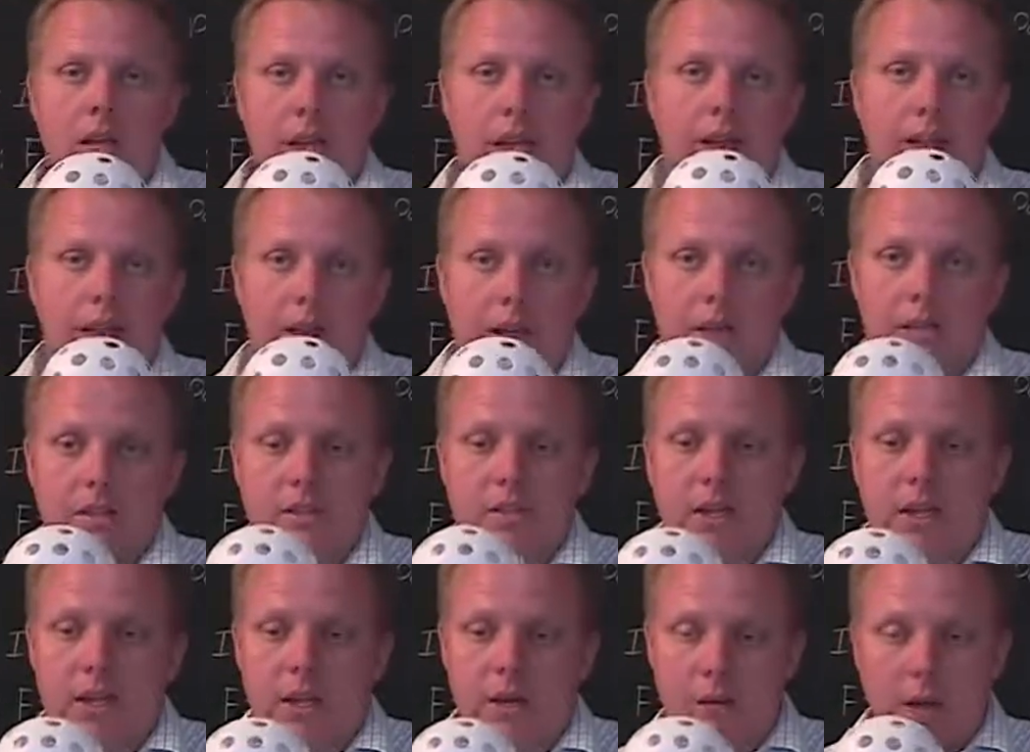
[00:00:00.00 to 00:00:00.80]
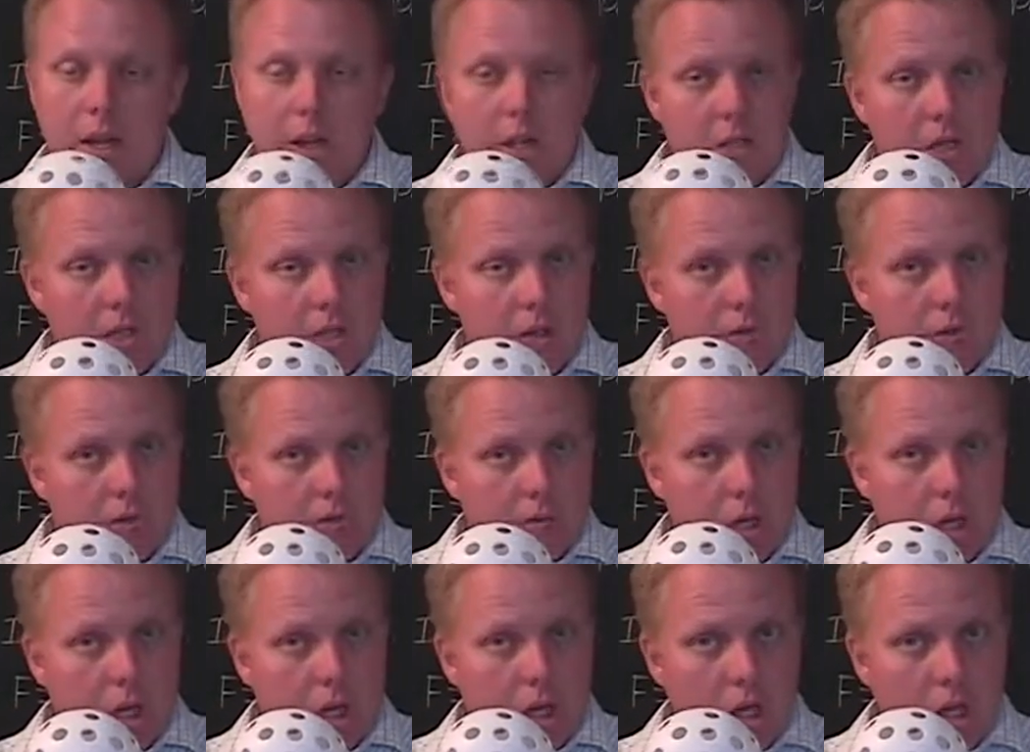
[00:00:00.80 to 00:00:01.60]
The acceleration of the
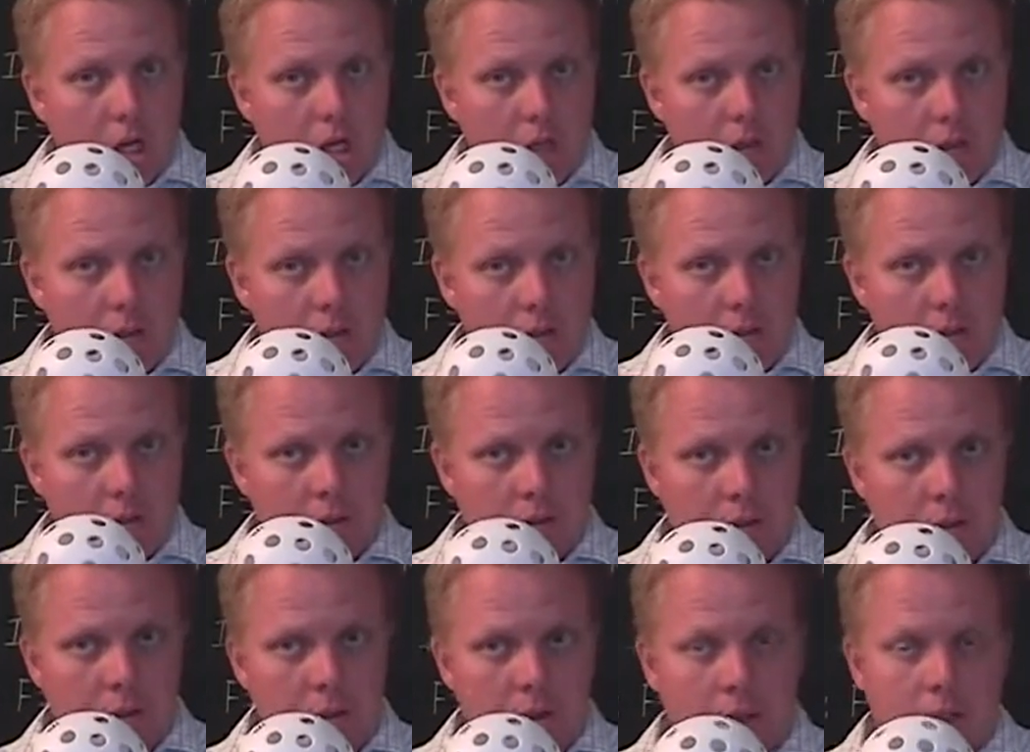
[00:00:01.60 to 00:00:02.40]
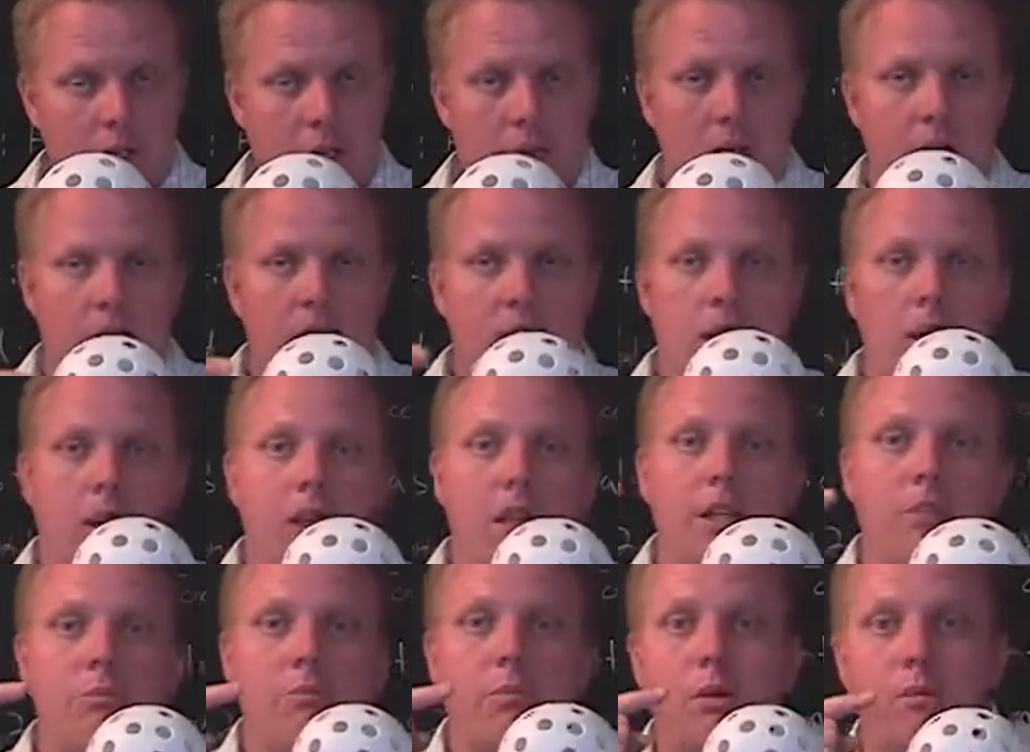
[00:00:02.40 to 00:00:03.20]
ball
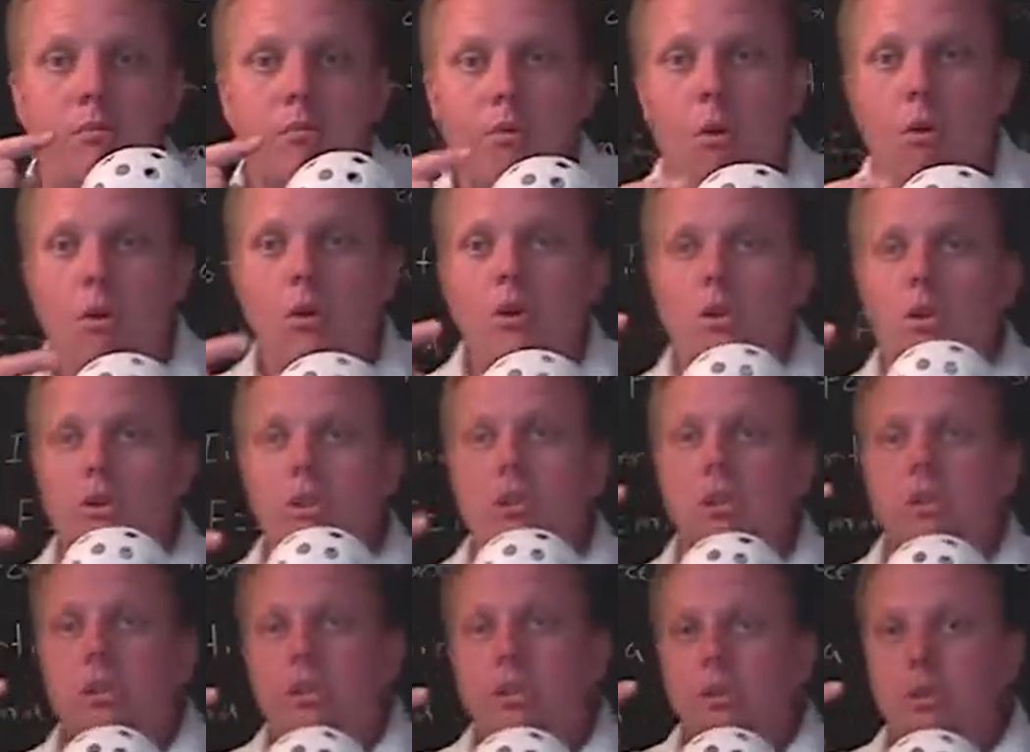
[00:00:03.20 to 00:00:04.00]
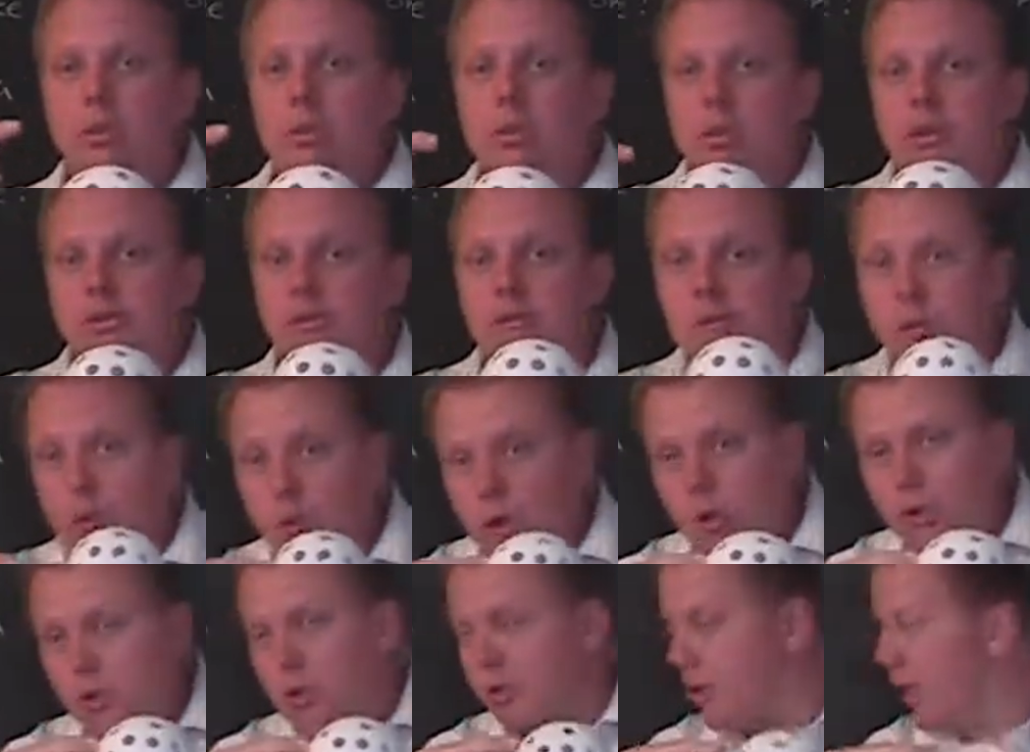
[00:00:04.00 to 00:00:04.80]
is proportional to the force